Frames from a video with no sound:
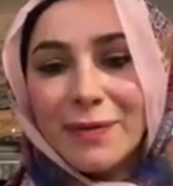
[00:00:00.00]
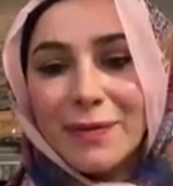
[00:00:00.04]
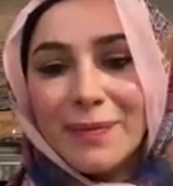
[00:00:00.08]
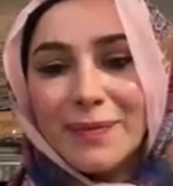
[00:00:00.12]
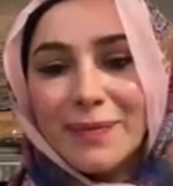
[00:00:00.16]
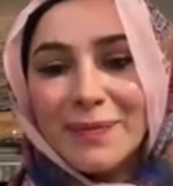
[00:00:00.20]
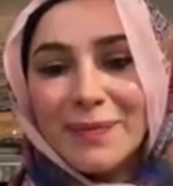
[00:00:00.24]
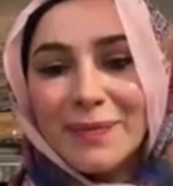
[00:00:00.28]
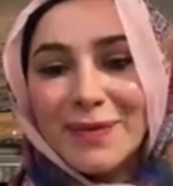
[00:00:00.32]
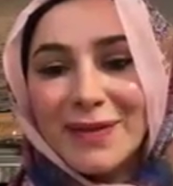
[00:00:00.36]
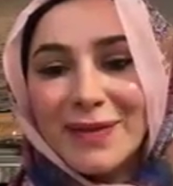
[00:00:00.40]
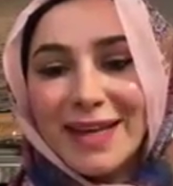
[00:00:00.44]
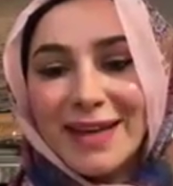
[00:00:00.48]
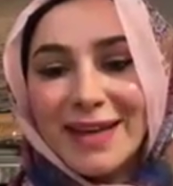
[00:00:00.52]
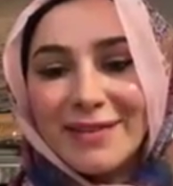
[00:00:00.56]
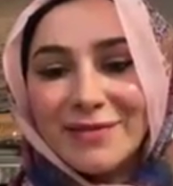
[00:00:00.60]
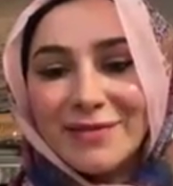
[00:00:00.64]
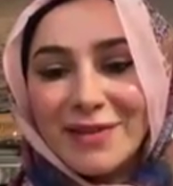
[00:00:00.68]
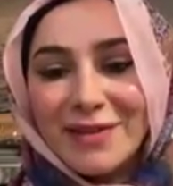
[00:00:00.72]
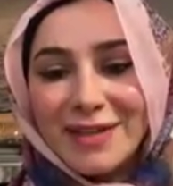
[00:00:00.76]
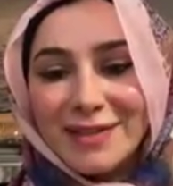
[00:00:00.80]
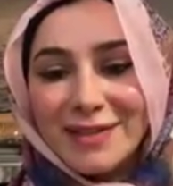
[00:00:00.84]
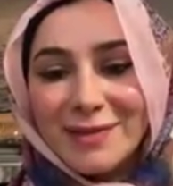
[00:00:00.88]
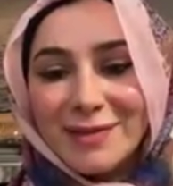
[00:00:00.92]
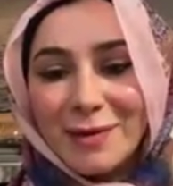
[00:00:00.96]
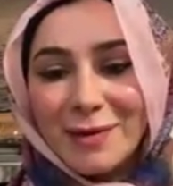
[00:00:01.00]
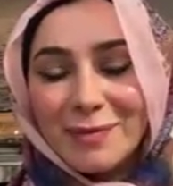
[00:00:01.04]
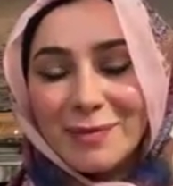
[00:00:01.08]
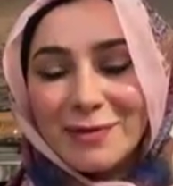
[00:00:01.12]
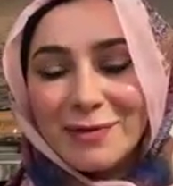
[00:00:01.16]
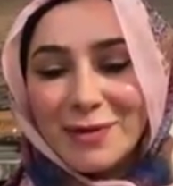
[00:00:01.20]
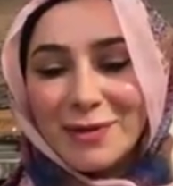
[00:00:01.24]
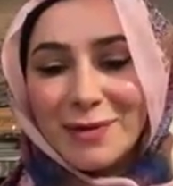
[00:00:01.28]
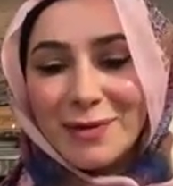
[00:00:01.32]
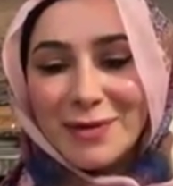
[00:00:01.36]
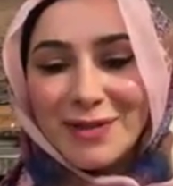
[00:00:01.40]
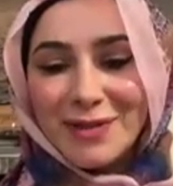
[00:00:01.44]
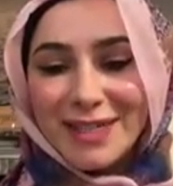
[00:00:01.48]
Oh, have I
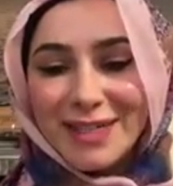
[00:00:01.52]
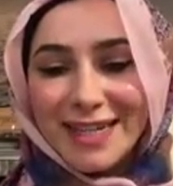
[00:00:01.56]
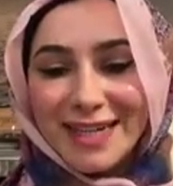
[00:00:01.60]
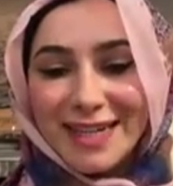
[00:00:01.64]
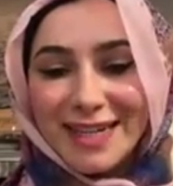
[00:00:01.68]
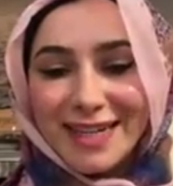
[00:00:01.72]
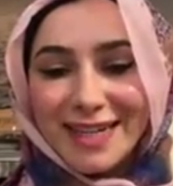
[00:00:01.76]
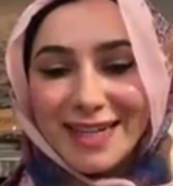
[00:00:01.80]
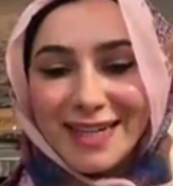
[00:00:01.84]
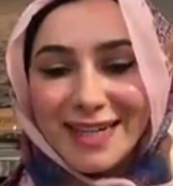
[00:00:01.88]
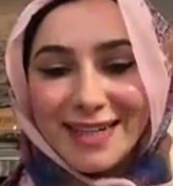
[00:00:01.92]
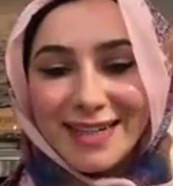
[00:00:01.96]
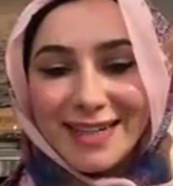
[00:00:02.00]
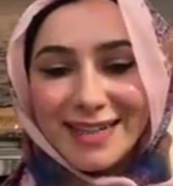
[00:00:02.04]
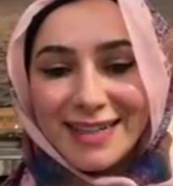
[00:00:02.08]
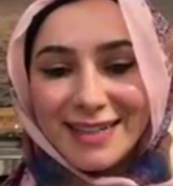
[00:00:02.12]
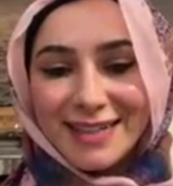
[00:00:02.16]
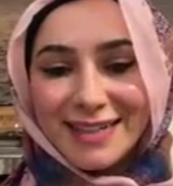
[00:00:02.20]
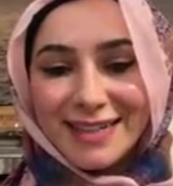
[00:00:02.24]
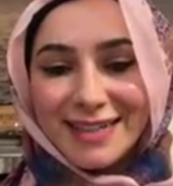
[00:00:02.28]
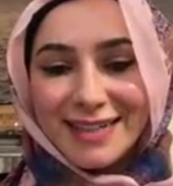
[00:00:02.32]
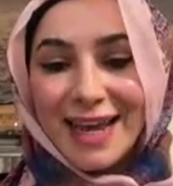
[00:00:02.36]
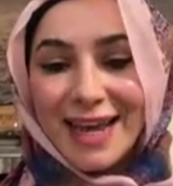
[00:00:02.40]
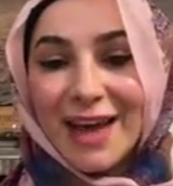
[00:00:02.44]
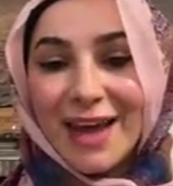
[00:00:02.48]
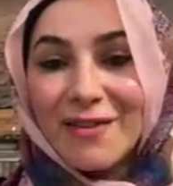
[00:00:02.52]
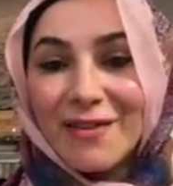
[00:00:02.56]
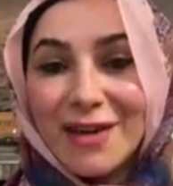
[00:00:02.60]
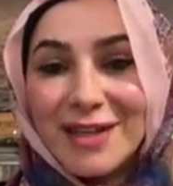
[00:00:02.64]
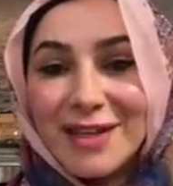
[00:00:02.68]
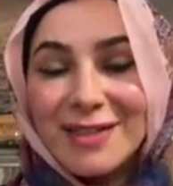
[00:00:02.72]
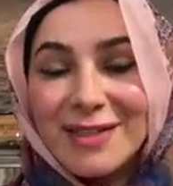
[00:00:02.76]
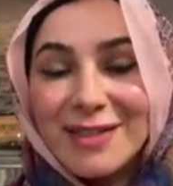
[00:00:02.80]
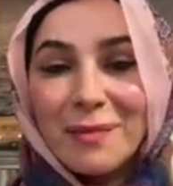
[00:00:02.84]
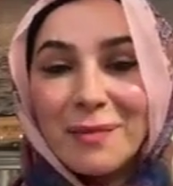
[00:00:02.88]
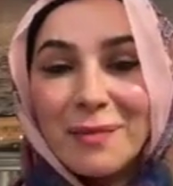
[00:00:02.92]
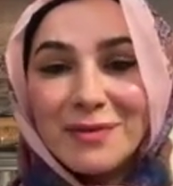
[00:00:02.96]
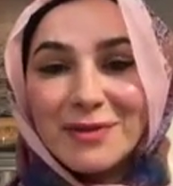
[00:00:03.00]
stopped recording? Have
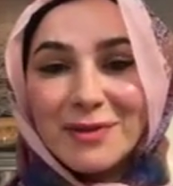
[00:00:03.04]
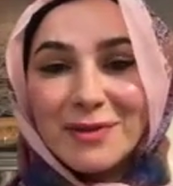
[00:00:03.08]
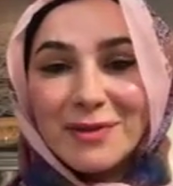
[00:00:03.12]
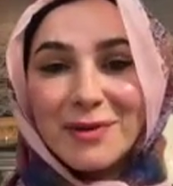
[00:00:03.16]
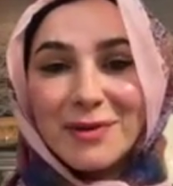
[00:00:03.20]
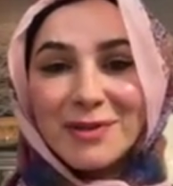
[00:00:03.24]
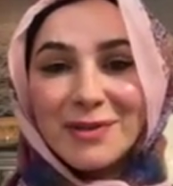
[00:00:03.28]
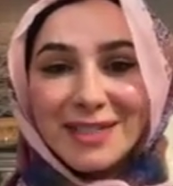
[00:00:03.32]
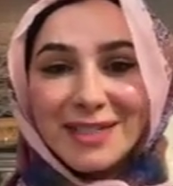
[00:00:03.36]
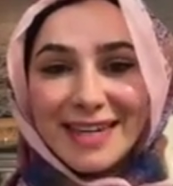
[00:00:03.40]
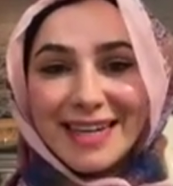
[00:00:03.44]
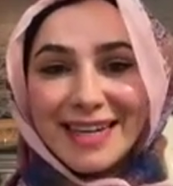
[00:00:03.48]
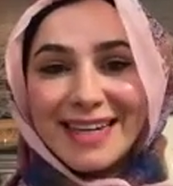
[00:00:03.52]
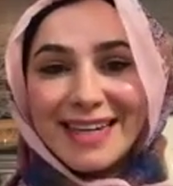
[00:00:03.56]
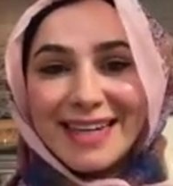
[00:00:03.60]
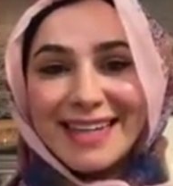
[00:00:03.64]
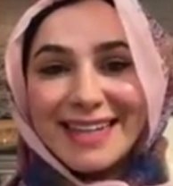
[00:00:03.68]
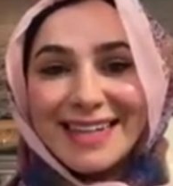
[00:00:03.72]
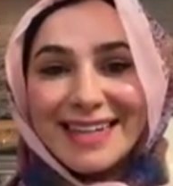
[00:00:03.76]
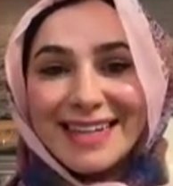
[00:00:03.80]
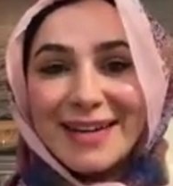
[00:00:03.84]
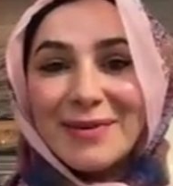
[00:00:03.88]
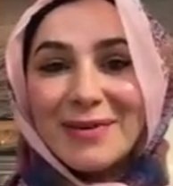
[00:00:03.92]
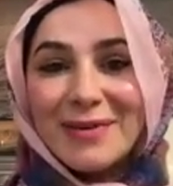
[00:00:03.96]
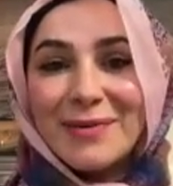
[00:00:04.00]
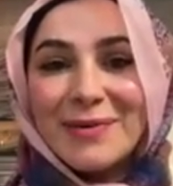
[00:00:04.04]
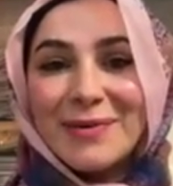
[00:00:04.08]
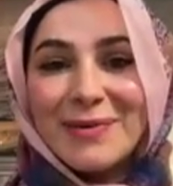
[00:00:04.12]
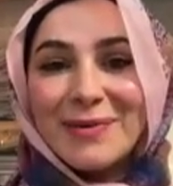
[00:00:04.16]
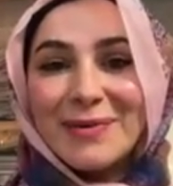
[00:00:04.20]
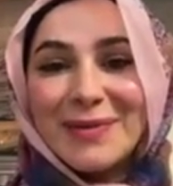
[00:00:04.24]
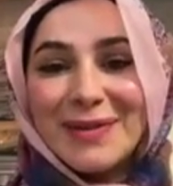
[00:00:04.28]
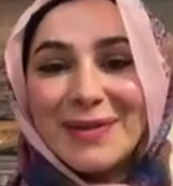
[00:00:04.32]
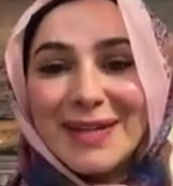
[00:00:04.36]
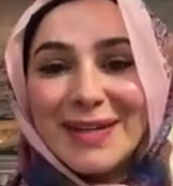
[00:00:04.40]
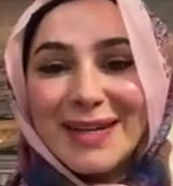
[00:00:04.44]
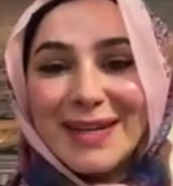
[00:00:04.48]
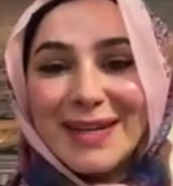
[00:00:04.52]
I stopped recording? Oh.